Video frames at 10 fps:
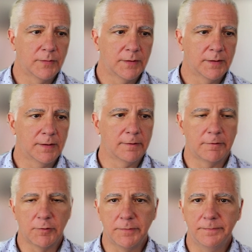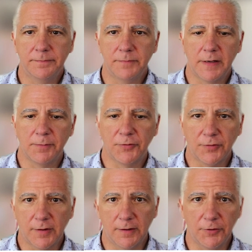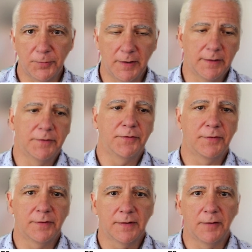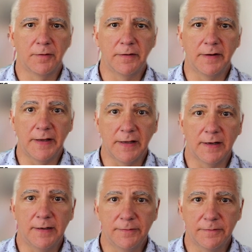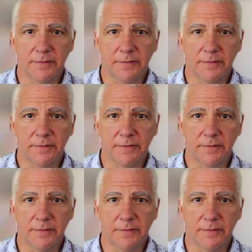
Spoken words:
Hello everyone, my name is Carlos Morales. I run AI for